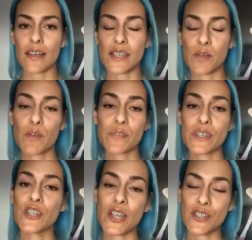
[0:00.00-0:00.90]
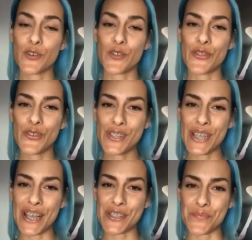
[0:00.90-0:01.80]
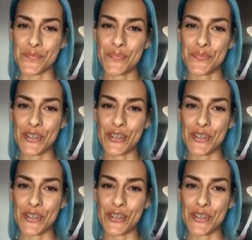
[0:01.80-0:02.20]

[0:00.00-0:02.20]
sometimes it's your enthusiasm,